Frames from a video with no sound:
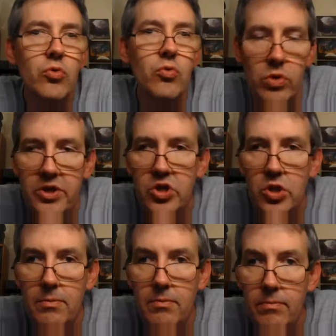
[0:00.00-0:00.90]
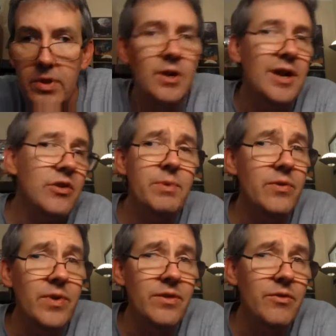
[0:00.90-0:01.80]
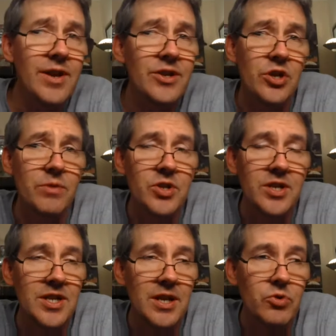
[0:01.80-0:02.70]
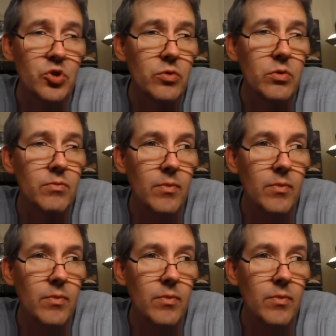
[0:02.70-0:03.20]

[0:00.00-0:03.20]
release them, but they're not going to be quitting their day jobs anytime soon.